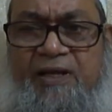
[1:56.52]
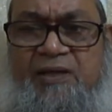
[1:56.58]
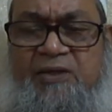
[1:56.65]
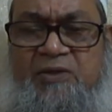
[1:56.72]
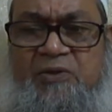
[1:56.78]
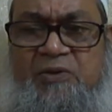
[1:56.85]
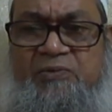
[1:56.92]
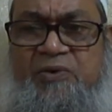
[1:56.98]

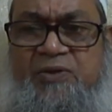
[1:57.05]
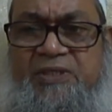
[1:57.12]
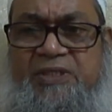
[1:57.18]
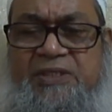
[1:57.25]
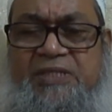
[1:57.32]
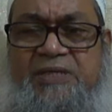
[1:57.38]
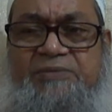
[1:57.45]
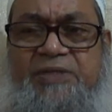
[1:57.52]
So for
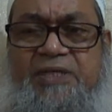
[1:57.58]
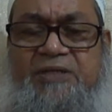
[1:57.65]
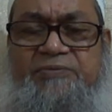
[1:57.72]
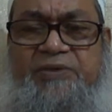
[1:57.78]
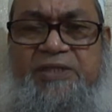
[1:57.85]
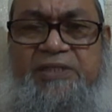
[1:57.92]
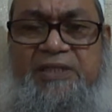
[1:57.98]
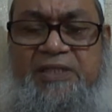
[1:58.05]
systemic
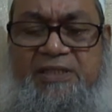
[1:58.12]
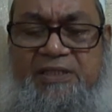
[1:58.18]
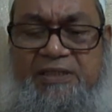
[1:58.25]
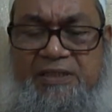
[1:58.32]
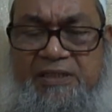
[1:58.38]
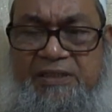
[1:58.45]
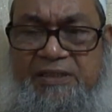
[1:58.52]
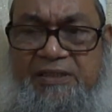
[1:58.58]
infection,
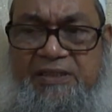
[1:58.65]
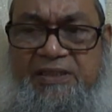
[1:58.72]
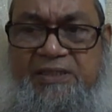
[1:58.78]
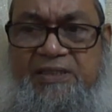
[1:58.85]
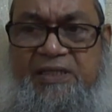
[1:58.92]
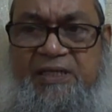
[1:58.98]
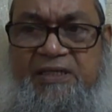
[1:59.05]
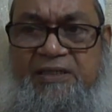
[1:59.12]
this
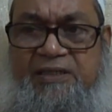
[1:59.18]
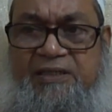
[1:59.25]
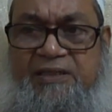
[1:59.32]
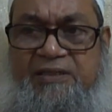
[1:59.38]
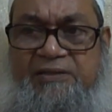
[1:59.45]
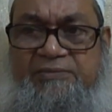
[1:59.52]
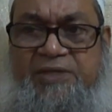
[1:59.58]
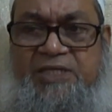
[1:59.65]
drug
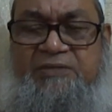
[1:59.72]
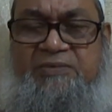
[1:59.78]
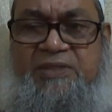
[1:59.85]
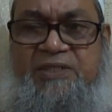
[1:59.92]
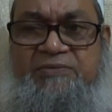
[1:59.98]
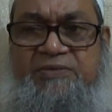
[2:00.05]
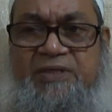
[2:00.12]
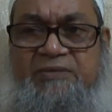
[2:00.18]
must be
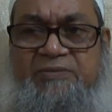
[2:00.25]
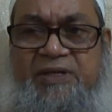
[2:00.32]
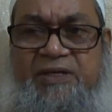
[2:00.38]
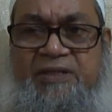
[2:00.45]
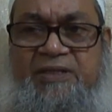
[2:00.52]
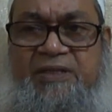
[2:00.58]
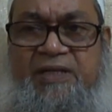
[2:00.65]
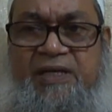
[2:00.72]
given
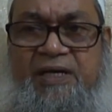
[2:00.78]
by